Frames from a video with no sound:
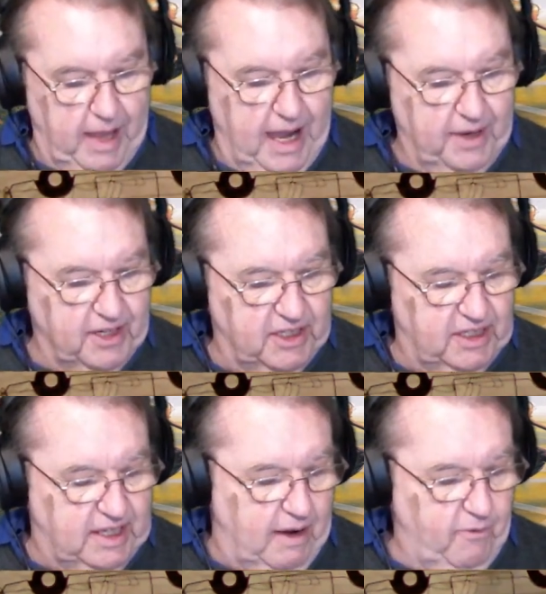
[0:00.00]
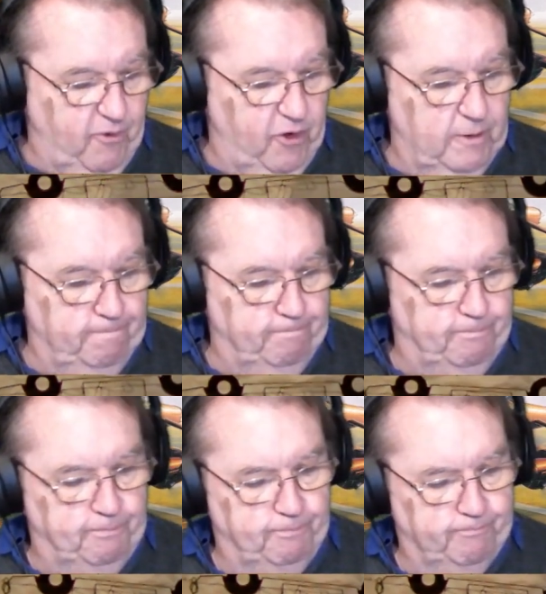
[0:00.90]
other stuff.
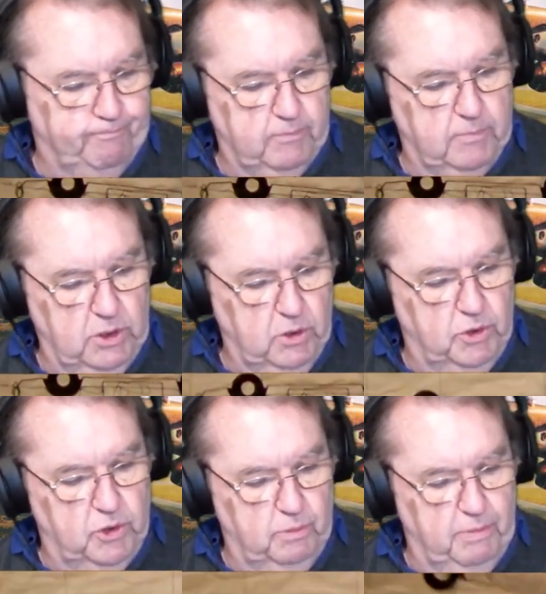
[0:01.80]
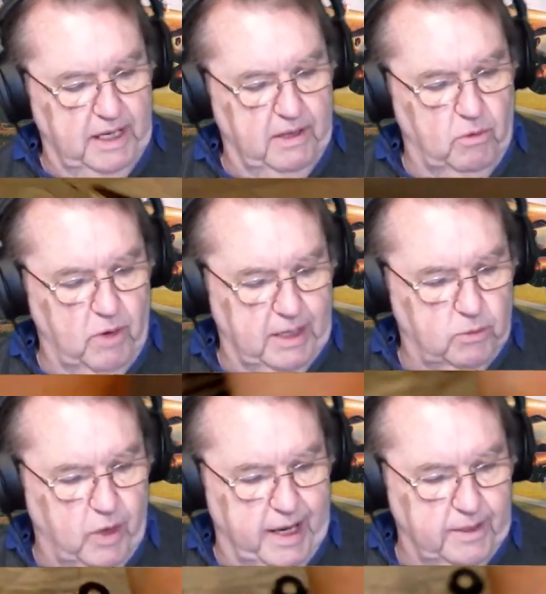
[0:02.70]
You should be the right way.